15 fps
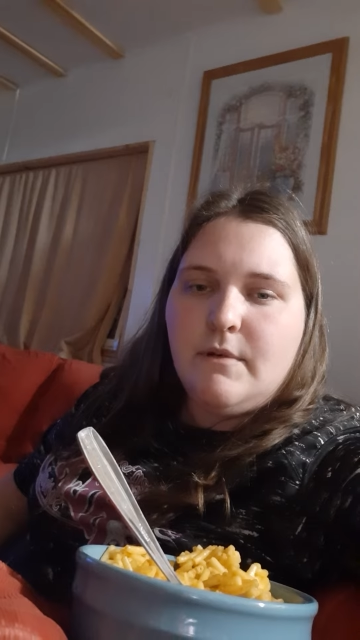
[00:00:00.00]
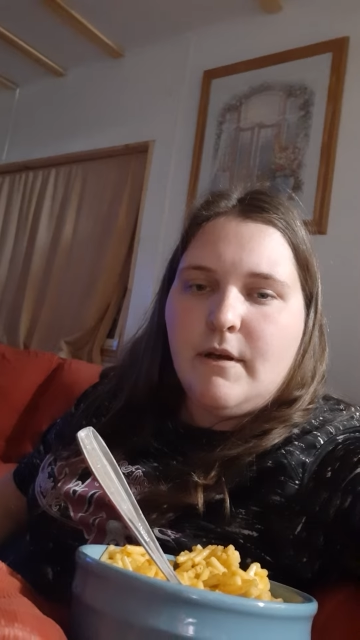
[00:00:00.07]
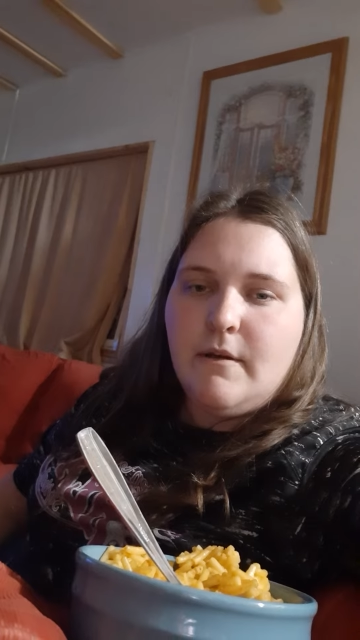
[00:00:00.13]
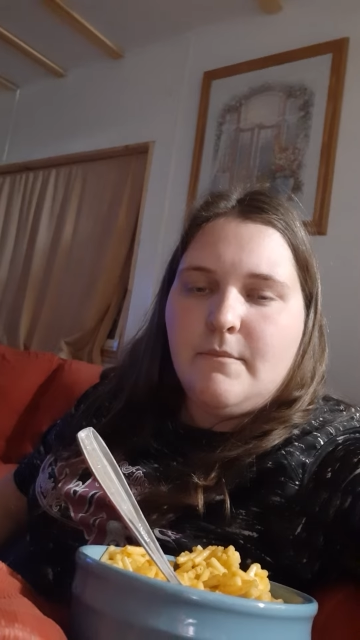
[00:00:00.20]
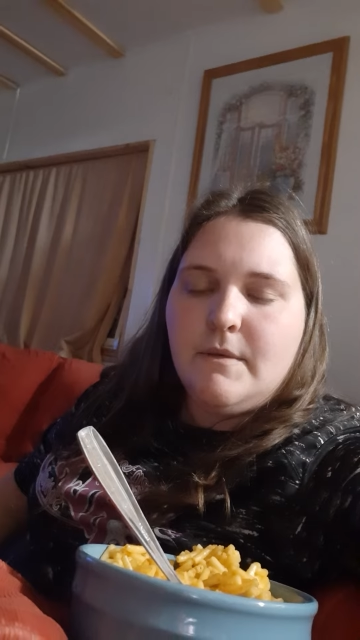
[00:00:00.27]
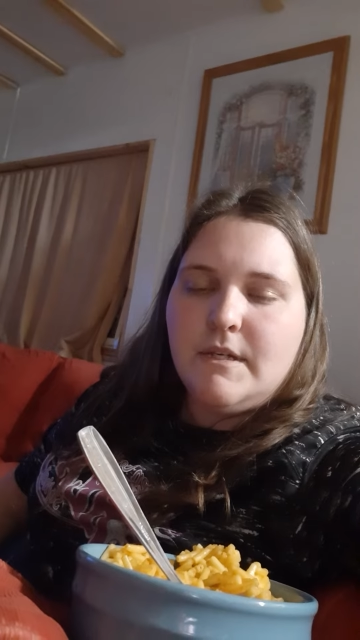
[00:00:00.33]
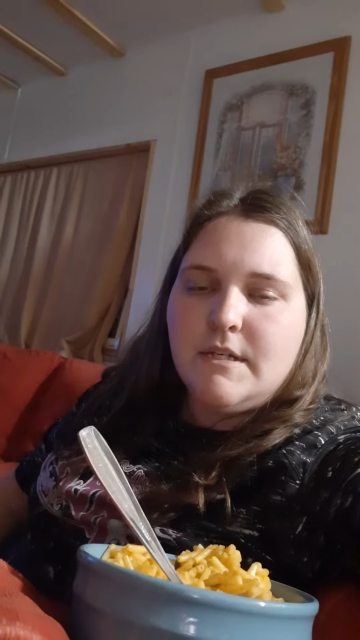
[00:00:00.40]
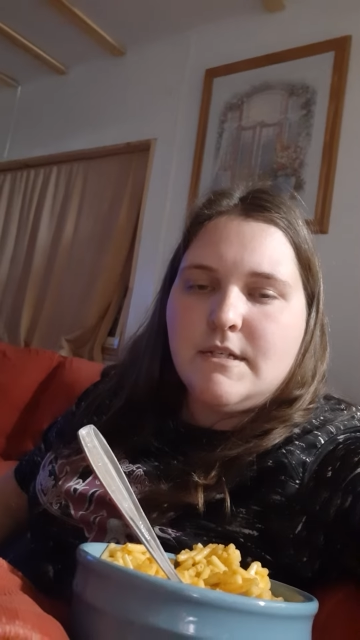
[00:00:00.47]

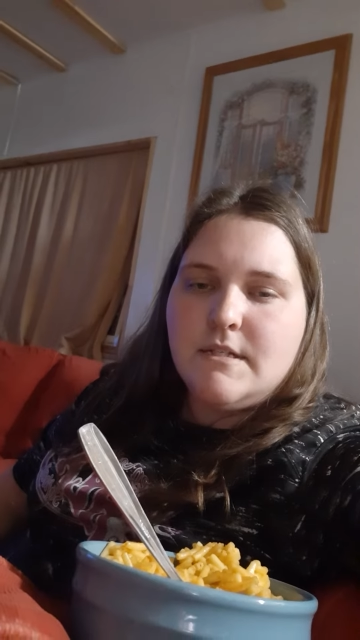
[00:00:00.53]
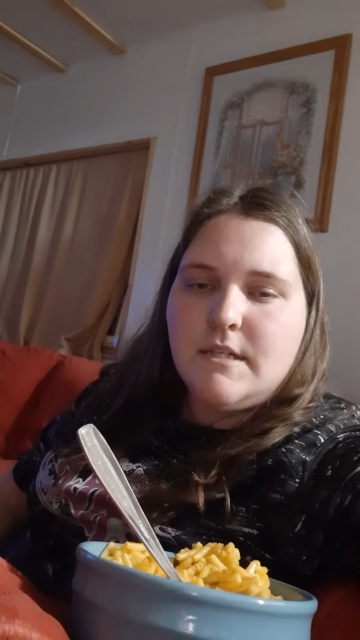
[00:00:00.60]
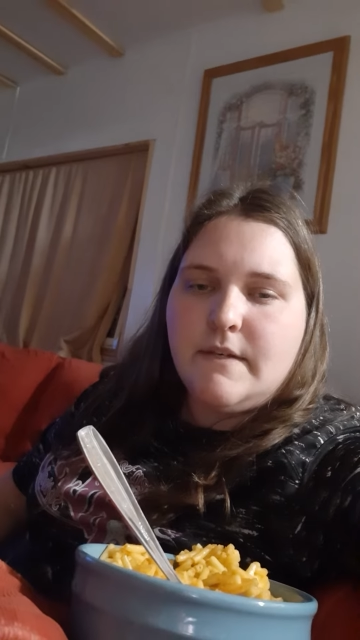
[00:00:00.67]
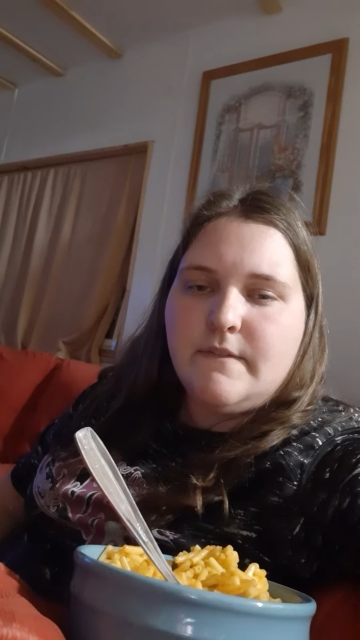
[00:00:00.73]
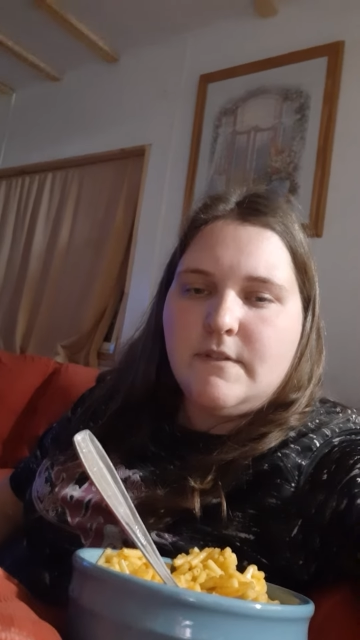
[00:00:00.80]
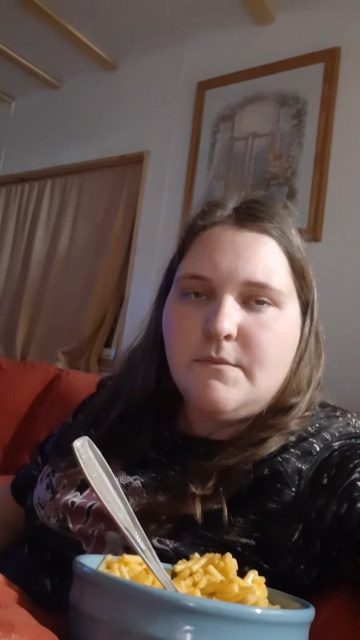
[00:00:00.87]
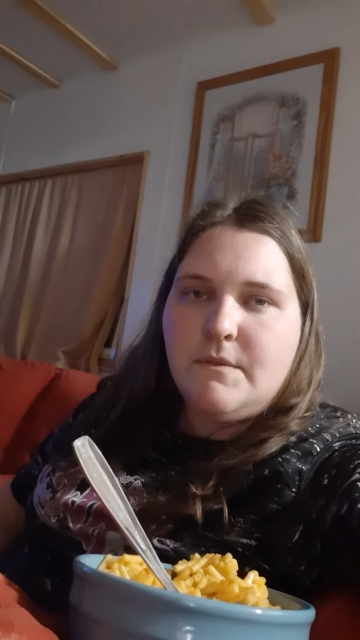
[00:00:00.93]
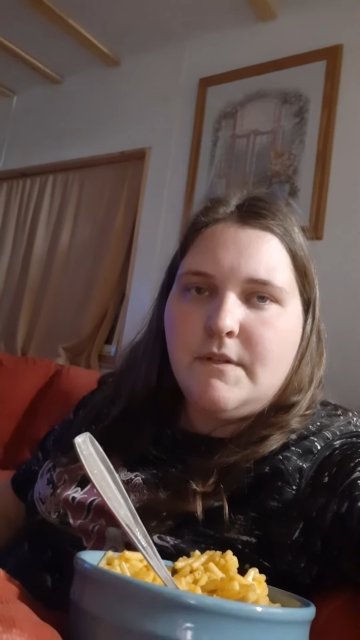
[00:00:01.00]
probably because I
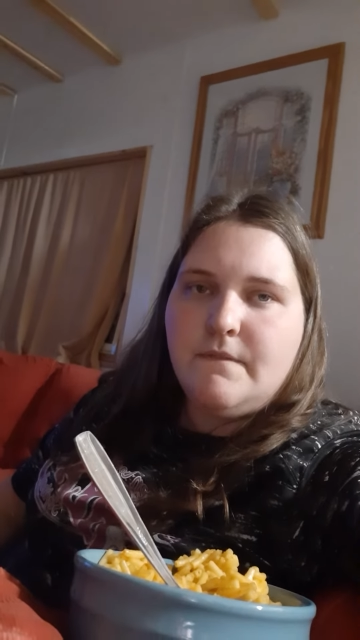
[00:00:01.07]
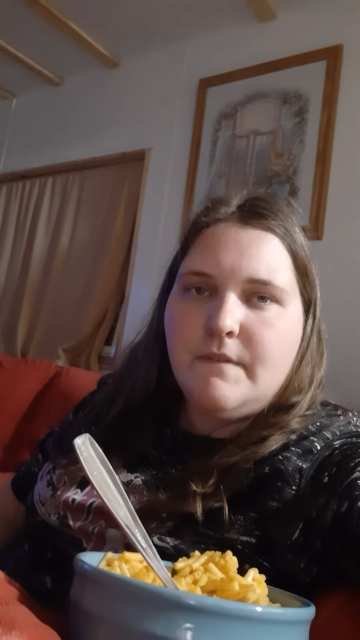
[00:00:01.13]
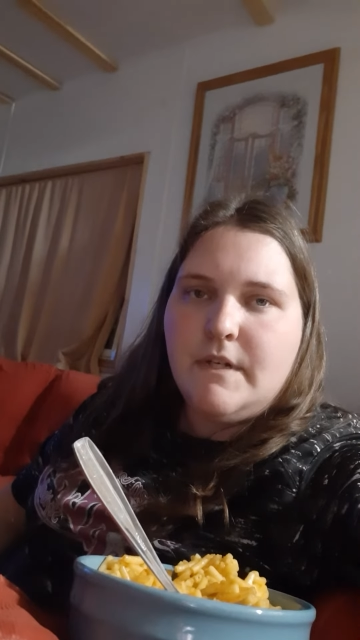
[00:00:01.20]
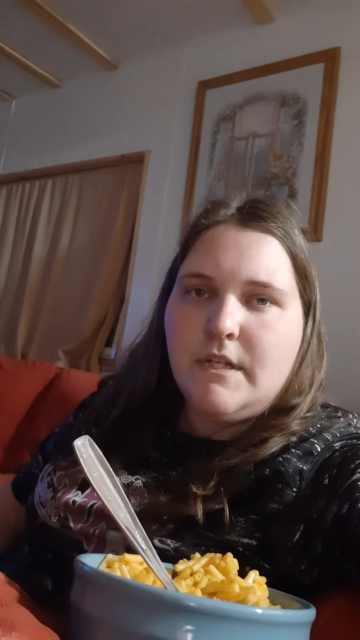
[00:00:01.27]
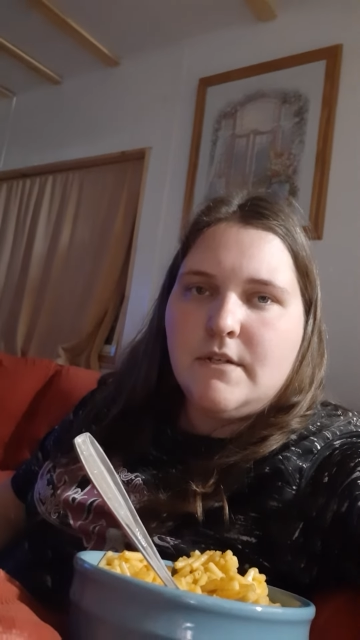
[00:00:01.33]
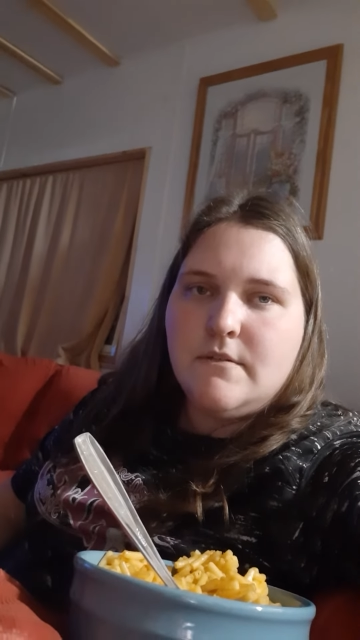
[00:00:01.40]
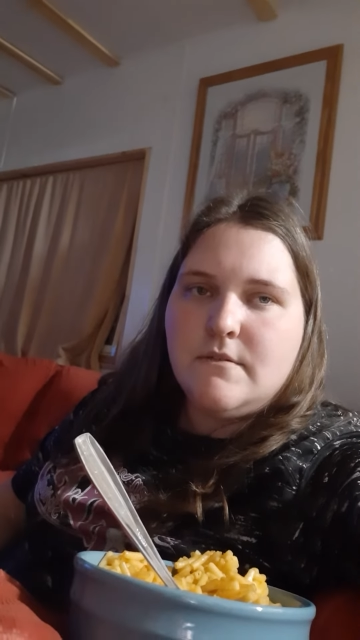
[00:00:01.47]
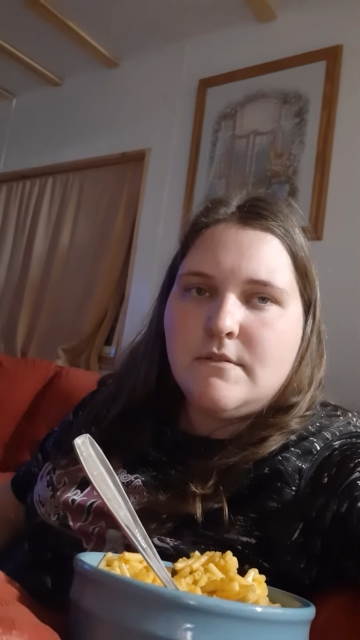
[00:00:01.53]
have too many
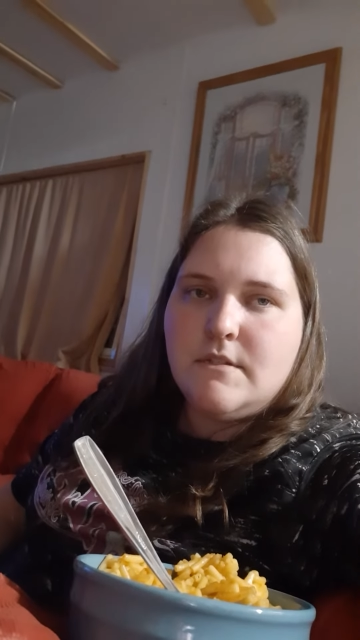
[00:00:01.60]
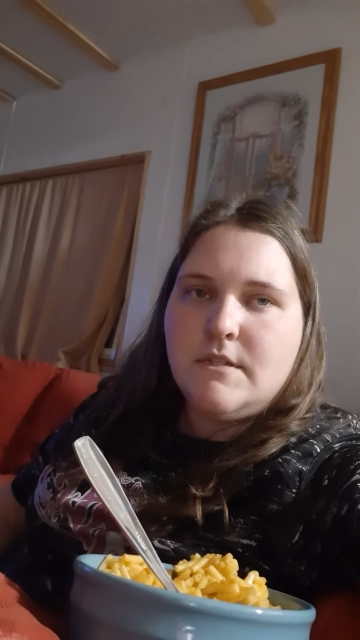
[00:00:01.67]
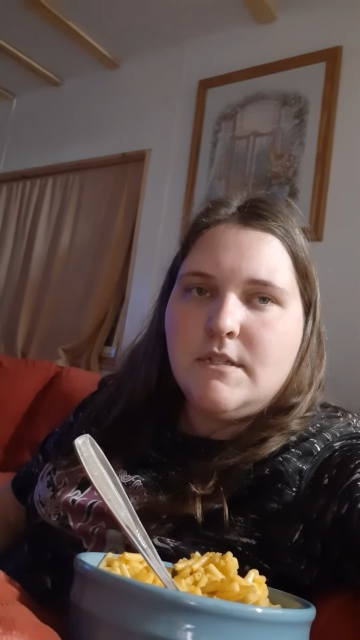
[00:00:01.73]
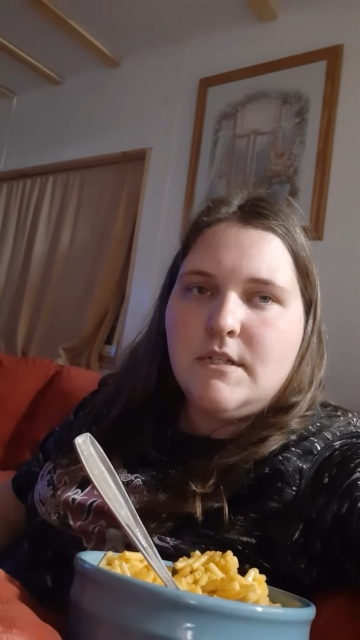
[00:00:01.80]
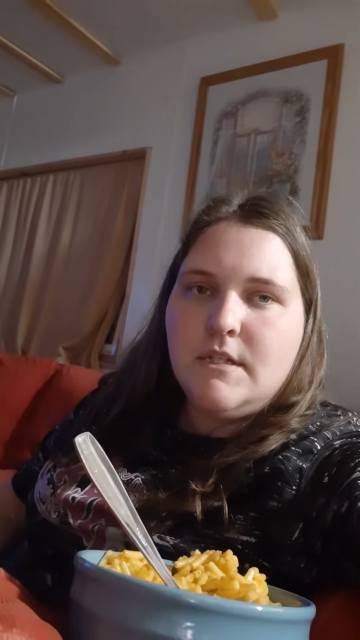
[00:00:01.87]
videos.